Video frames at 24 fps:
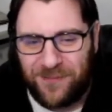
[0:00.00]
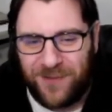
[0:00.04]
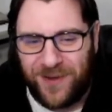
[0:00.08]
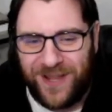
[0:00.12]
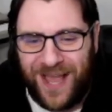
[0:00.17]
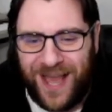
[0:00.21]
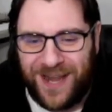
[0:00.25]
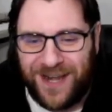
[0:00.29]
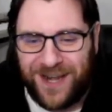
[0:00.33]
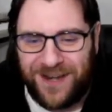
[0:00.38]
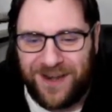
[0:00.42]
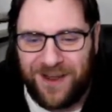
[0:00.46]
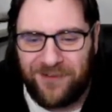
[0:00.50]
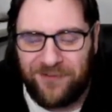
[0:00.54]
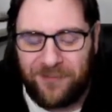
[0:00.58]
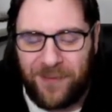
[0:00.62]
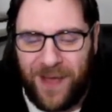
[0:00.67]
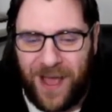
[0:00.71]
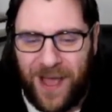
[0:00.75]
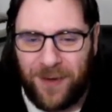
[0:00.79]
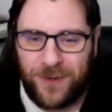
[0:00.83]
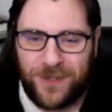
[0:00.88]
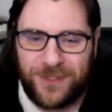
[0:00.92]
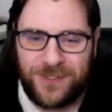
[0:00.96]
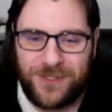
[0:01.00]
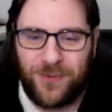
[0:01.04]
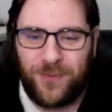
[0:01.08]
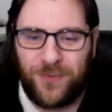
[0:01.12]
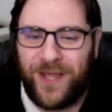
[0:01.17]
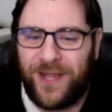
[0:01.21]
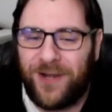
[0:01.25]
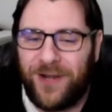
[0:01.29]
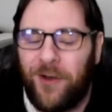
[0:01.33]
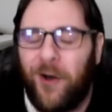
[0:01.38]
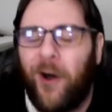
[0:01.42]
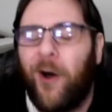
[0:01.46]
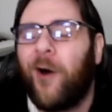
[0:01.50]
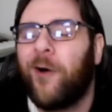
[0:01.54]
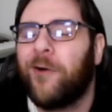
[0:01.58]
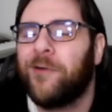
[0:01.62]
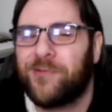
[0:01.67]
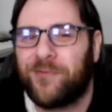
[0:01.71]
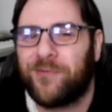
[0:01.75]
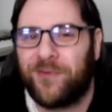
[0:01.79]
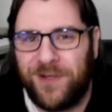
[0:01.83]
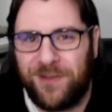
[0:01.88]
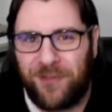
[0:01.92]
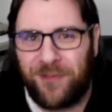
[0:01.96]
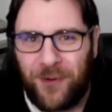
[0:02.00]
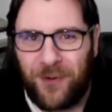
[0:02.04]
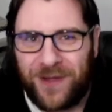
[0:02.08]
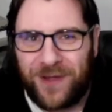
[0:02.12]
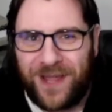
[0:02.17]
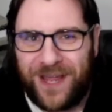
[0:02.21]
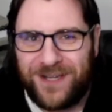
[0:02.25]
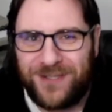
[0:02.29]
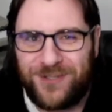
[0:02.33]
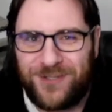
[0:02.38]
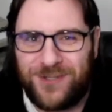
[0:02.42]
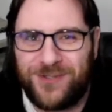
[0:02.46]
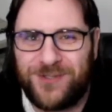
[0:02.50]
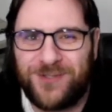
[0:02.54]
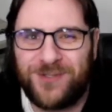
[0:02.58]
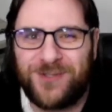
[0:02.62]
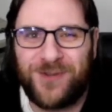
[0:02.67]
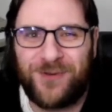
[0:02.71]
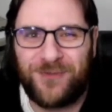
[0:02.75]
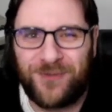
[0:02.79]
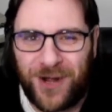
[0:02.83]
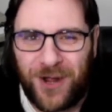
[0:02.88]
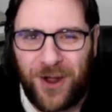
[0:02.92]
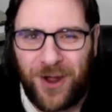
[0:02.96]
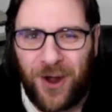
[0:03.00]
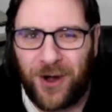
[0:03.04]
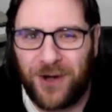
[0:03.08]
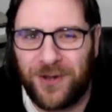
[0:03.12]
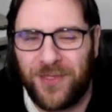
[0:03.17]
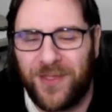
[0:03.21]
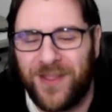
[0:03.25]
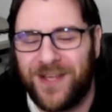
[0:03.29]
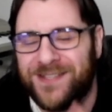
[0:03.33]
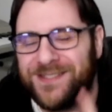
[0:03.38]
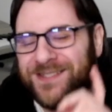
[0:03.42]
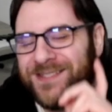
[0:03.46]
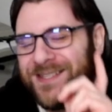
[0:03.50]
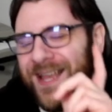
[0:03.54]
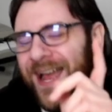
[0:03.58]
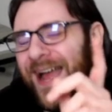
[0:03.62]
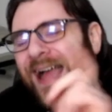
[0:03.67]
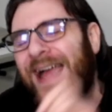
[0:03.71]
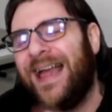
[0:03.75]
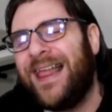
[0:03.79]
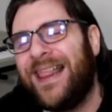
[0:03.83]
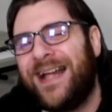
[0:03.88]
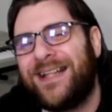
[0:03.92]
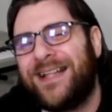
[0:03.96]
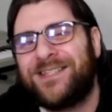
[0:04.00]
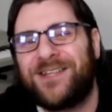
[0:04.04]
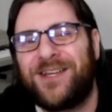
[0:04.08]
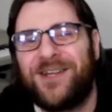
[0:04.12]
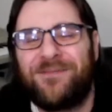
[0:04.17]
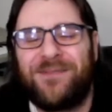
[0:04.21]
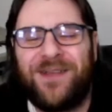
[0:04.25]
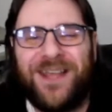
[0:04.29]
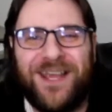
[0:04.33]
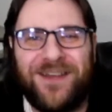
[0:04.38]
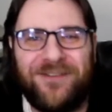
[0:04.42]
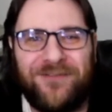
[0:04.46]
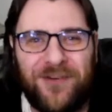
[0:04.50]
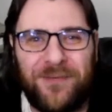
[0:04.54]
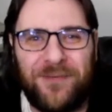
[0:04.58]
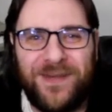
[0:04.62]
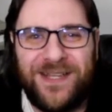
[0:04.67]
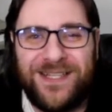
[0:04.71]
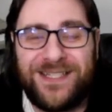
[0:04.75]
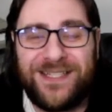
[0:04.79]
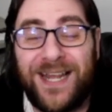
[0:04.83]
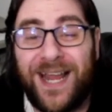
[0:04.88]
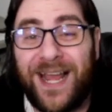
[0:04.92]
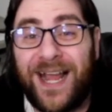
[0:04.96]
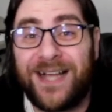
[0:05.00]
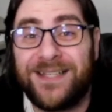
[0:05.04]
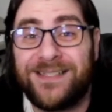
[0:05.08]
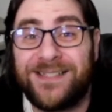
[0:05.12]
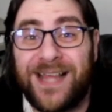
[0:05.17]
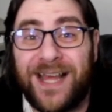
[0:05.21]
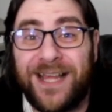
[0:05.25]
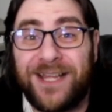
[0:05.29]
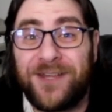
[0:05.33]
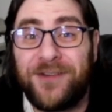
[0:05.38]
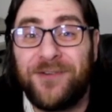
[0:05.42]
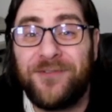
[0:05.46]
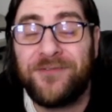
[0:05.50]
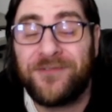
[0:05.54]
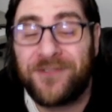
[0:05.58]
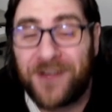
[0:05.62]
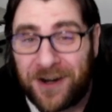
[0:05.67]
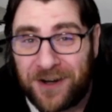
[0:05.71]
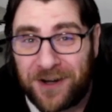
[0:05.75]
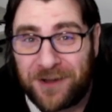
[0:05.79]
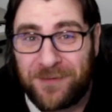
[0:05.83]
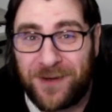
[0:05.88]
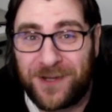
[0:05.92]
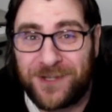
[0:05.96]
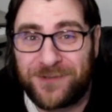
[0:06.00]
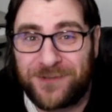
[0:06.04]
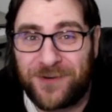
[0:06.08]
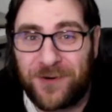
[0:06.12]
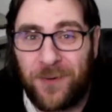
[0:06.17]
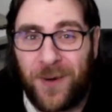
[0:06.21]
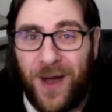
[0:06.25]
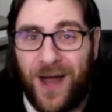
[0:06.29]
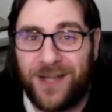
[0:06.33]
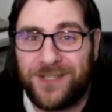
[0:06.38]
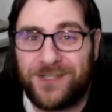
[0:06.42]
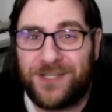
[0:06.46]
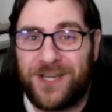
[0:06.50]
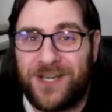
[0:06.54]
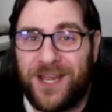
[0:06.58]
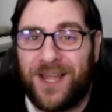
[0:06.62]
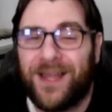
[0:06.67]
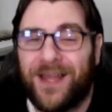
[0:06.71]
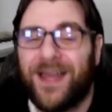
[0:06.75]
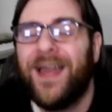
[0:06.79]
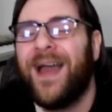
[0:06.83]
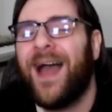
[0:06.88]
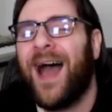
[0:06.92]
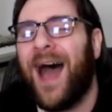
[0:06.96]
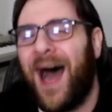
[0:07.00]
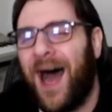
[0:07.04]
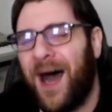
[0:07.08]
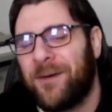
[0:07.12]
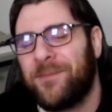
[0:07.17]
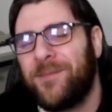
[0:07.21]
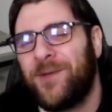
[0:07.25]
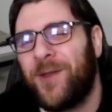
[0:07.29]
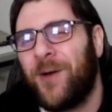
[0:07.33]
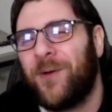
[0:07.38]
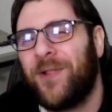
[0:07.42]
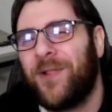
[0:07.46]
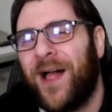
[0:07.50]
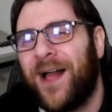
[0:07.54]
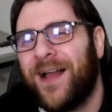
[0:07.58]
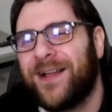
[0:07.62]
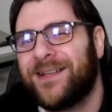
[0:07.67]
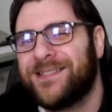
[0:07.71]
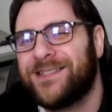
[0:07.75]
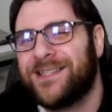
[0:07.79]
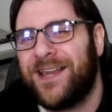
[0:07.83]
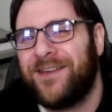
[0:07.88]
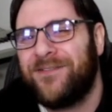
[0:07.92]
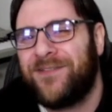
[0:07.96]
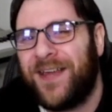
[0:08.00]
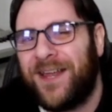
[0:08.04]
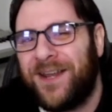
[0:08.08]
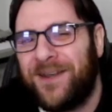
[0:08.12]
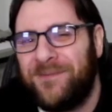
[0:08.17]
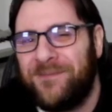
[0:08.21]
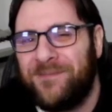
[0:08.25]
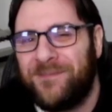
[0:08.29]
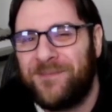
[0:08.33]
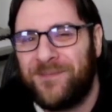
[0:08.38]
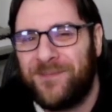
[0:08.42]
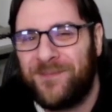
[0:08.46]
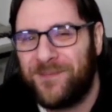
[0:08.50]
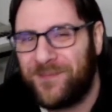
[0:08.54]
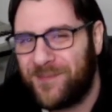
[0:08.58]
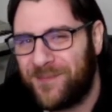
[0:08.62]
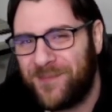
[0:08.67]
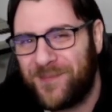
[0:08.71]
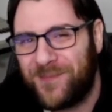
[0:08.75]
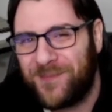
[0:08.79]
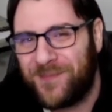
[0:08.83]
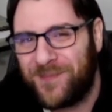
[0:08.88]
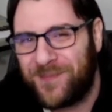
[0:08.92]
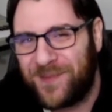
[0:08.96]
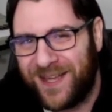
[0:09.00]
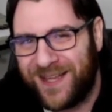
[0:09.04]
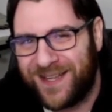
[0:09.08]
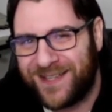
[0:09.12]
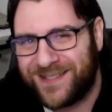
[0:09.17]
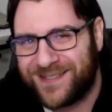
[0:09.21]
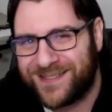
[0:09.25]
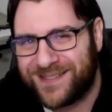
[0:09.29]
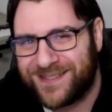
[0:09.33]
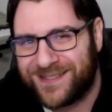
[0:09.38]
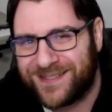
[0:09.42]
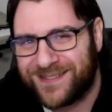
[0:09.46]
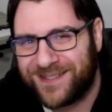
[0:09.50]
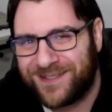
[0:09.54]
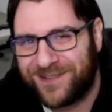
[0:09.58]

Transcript: We had enough power to win all 3 locations regardless. That's going to be it for me today, guys. Thank you very much for watching. I'm No Lux Given. Peace.